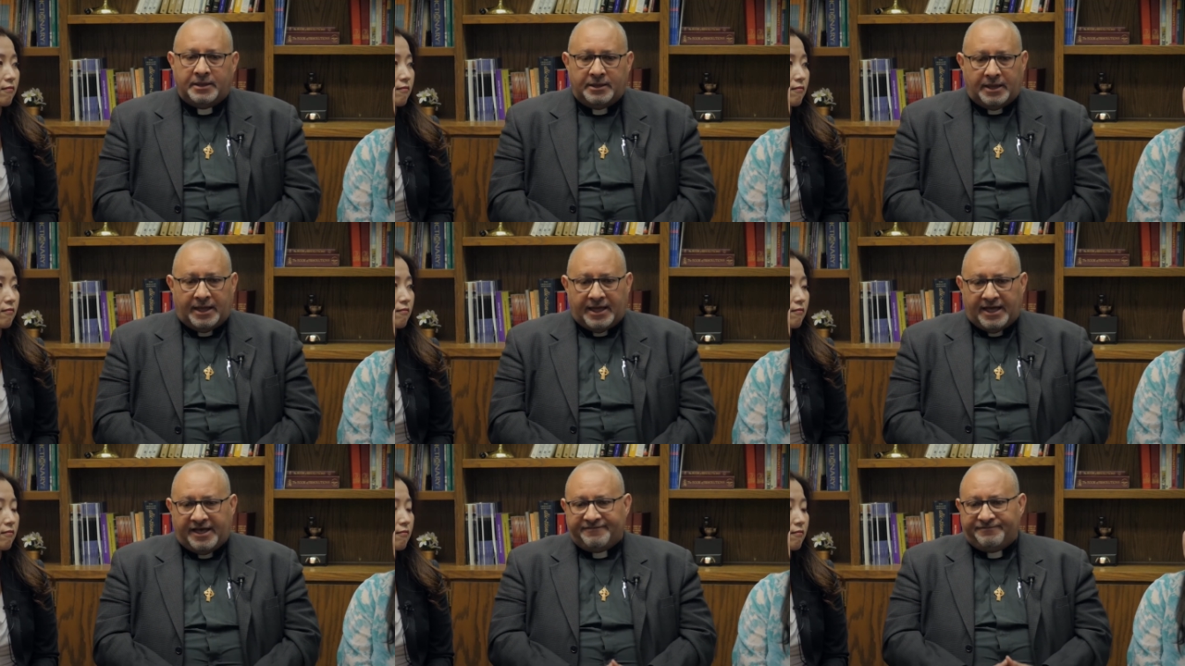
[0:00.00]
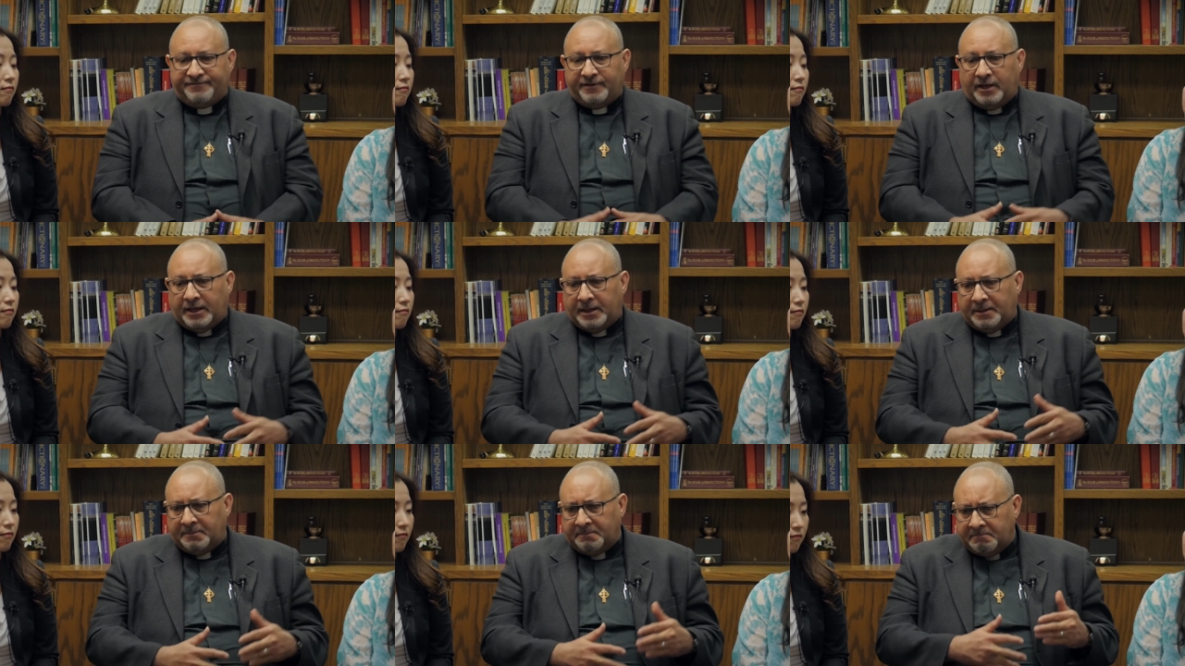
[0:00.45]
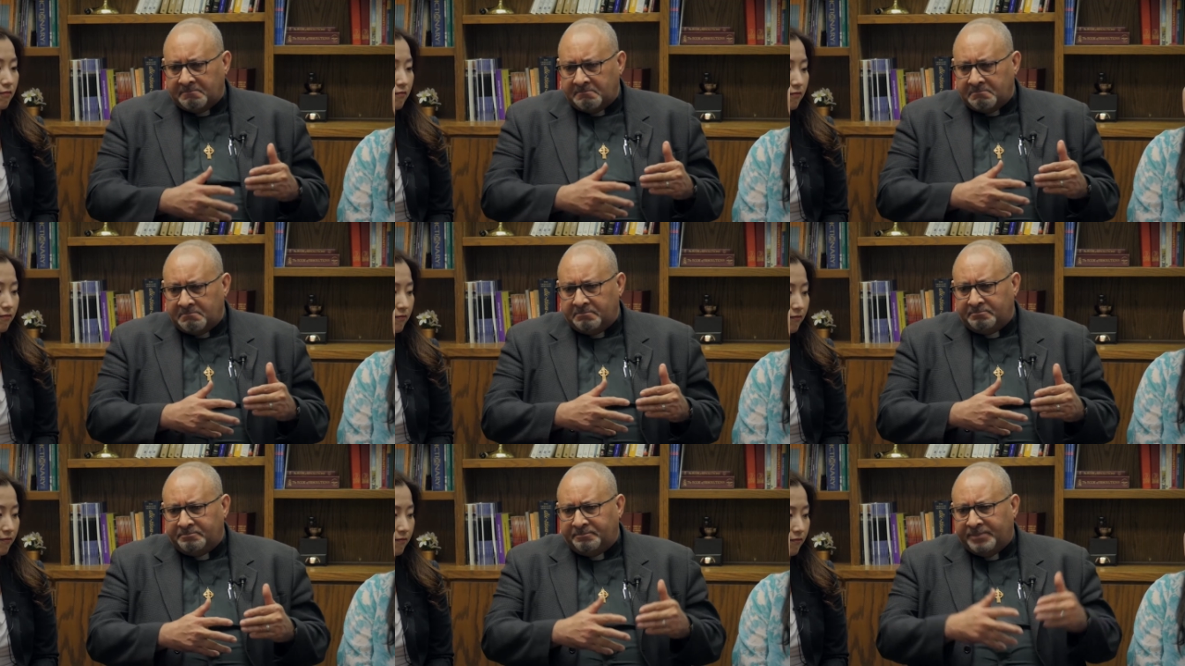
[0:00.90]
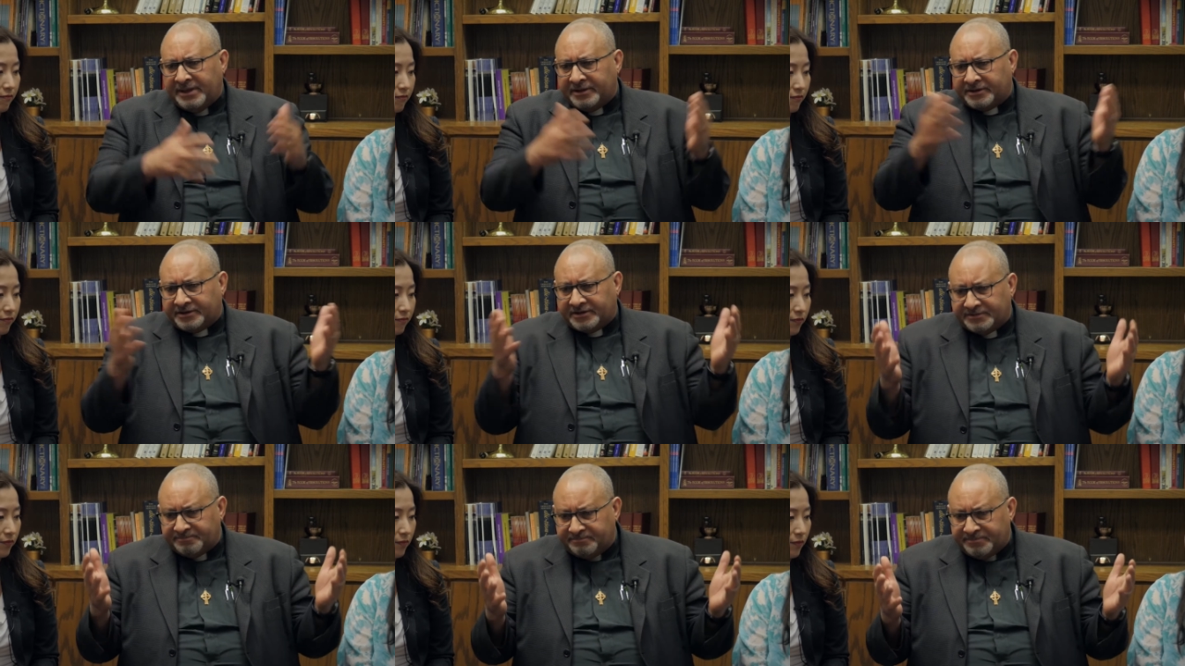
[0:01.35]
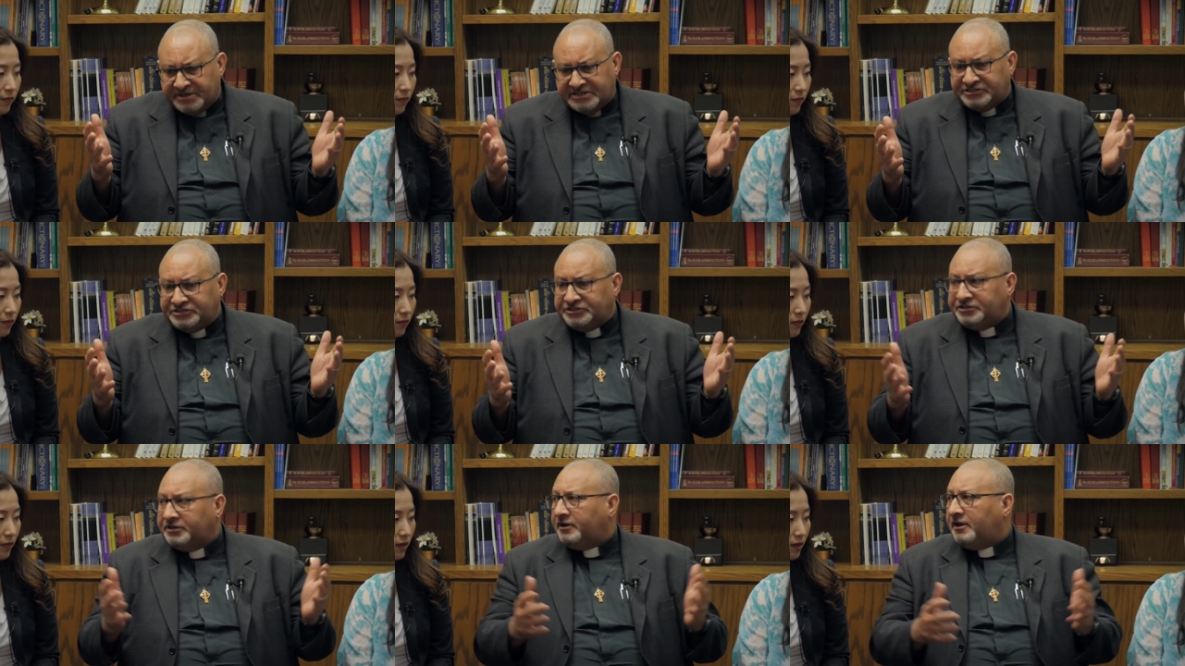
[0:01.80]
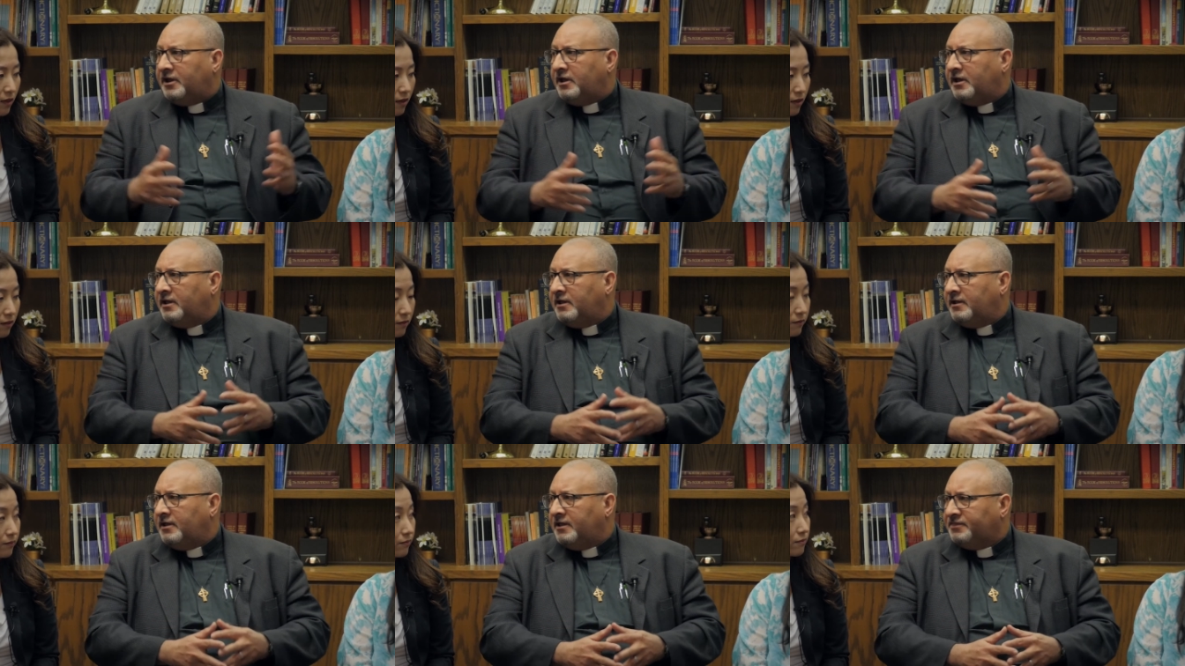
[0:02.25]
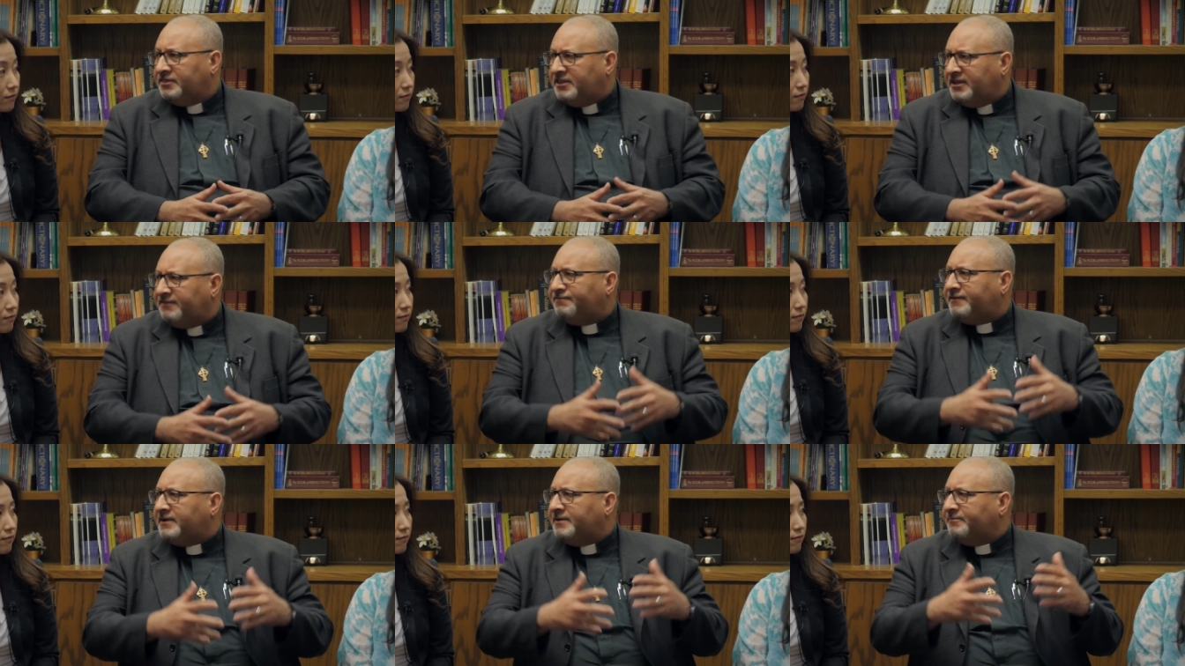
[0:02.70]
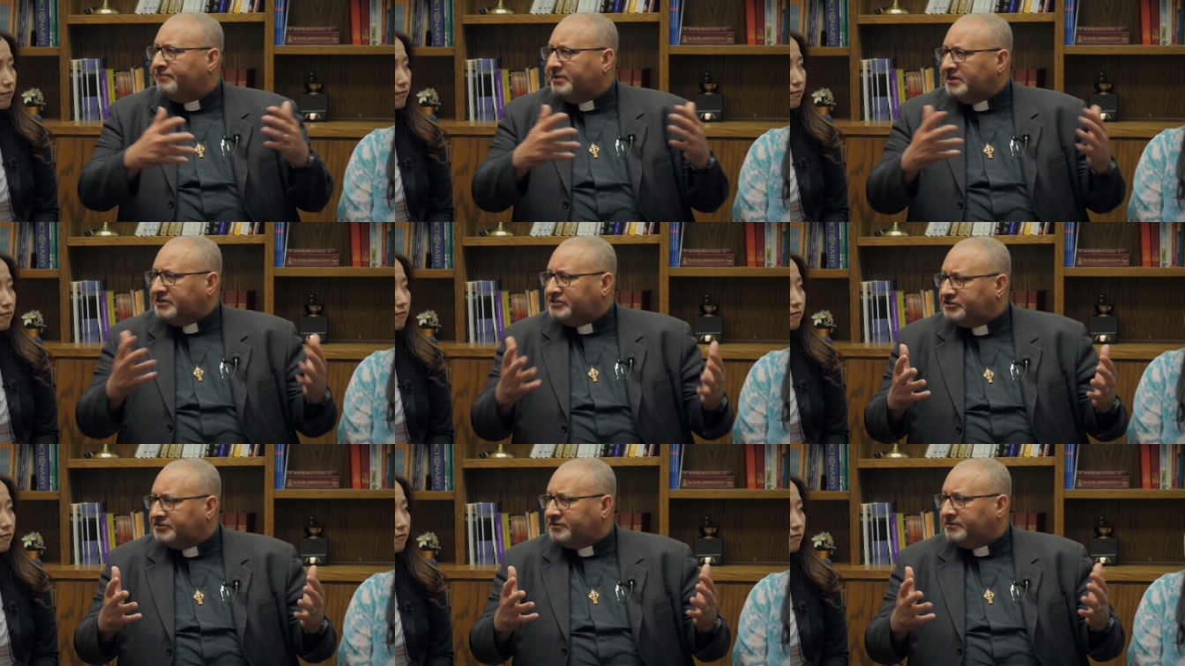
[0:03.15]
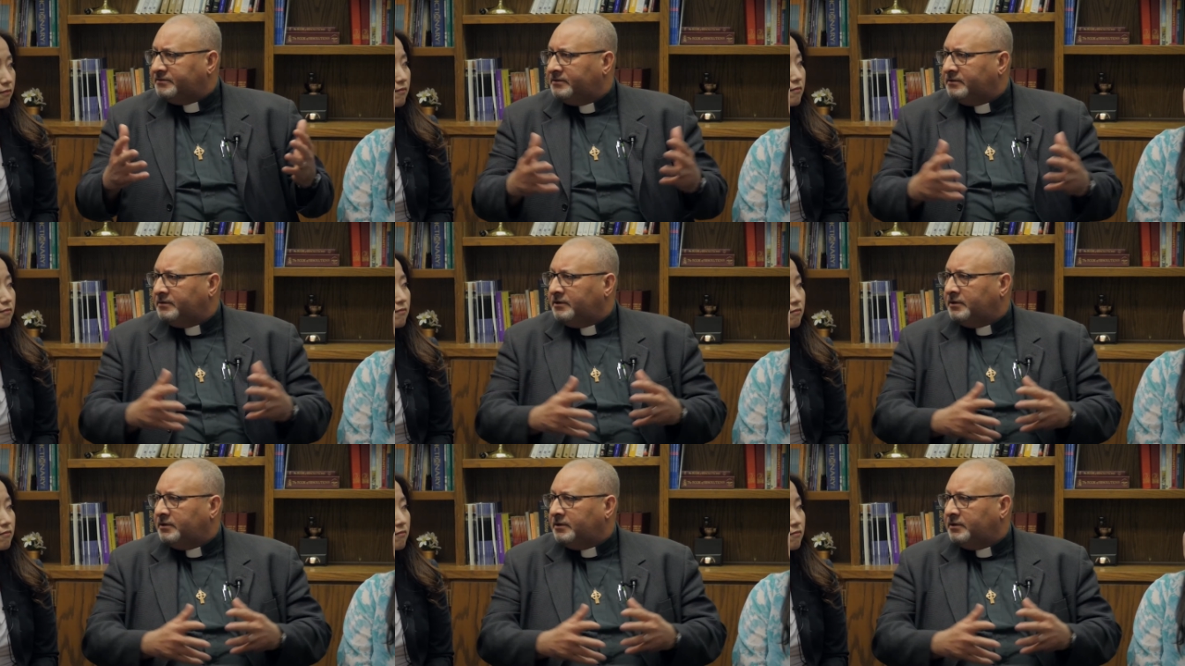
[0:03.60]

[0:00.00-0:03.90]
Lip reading: have a better vision, a different vision